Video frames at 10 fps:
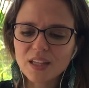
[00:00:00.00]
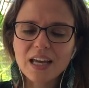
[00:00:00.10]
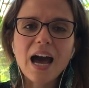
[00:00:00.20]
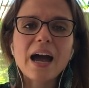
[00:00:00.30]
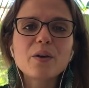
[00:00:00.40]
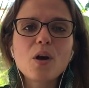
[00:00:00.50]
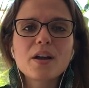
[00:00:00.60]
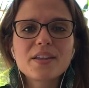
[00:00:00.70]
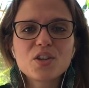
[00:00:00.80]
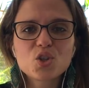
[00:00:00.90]

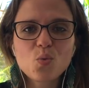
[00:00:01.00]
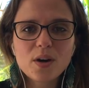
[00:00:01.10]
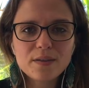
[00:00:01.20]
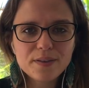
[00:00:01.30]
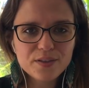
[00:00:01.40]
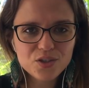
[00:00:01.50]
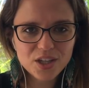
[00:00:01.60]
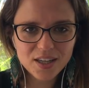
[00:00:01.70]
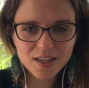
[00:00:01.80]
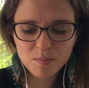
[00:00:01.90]
Chiron in the 25th
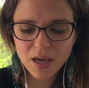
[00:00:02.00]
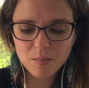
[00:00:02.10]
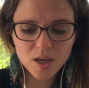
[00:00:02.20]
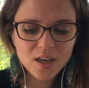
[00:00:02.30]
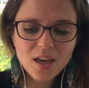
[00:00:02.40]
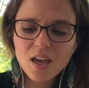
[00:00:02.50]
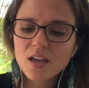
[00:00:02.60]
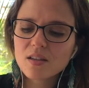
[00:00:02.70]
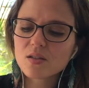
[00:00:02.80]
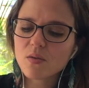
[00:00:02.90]
gene key, baby.
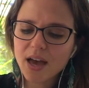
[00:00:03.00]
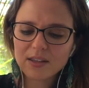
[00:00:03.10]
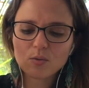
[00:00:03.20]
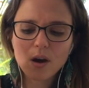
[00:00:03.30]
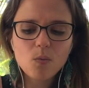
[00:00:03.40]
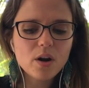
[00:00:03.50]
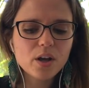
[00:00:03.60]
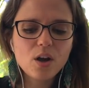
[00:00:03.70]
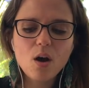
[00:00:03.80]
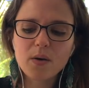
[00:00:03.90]
So that's where I want to
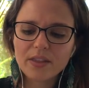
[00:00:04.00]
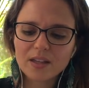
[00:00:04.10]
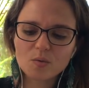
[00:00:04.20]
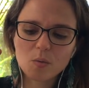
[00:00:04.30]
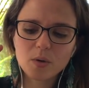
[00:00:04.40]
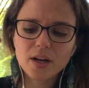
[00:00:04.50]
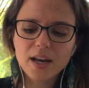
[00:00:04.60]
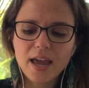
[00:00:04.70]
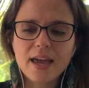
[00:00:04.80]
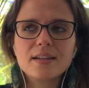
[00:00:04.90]
go, and that's where we're
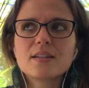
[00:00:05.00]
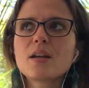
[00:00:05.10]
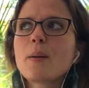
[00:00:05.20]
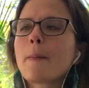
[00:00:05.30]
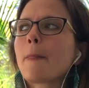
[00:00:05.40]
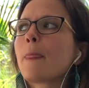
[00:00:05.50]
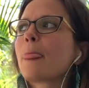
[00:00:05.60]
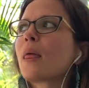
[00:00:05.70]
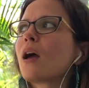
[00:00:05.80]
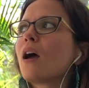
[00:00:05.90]
going to end.
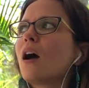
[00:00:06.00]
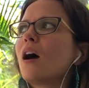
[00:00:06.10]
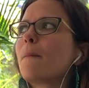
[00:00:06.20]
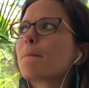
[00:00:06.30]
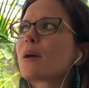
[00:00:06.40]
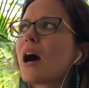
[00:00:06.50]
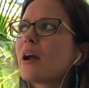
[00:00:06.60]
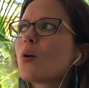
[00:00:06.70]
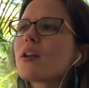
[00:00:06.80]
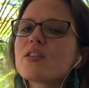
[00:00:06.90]

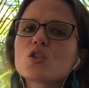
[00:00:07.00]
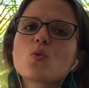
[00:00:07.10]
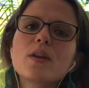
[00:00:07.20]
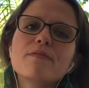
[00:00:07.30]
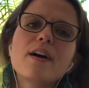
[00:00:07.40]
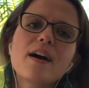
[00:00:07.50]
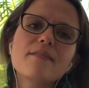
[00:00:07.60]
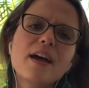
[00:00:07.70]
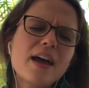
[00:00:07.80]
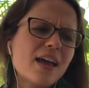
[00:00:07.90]
Chiron in the
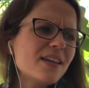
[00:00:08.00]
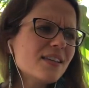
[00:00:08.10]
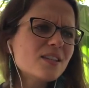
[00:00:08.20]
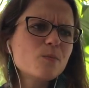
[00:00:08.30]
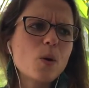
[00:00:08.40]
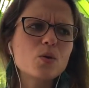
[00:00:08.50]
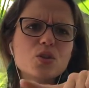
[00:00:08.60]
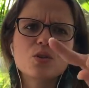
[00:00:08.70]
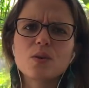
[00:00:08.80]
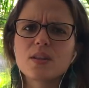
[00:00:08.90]
25, as I spoke
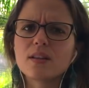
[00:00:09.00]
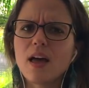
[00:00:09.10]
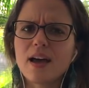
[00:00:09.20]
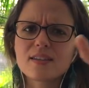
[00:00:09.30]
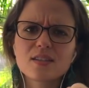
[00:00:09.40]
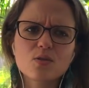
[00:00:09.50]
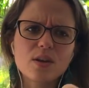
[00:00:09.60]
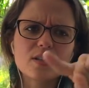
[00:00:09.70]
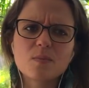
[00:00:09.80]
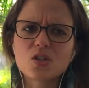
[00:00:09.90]
to in the last
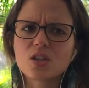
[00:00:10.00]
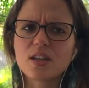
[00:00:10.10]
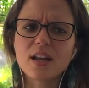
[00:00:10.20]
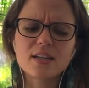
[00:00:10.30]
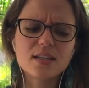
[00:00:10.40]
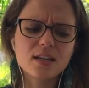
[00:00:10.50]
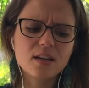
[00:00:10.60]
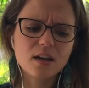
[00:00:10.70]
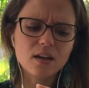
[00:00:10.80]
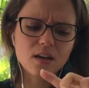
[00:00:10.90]
transmission that I
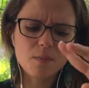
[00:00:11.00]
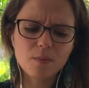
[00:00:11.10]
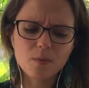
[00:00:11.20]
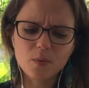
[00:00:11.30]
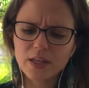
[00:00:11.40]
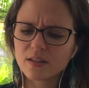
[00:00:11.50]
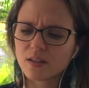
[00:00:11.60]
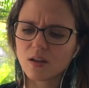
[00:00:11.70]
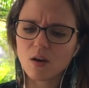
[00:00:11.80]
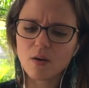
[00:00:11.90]
did a couple weeks
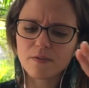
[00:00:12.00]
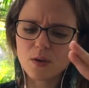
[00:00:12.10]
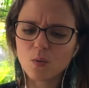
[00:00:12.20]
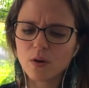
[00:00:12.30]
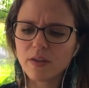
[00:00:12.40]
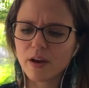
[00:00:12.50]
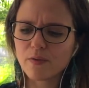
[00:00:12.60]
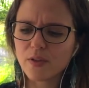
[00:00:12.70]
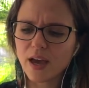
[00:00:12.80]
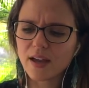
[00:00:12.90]
ago, if you were there
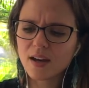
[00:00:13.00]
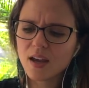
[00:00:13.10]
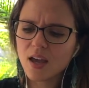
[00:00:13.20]
for that,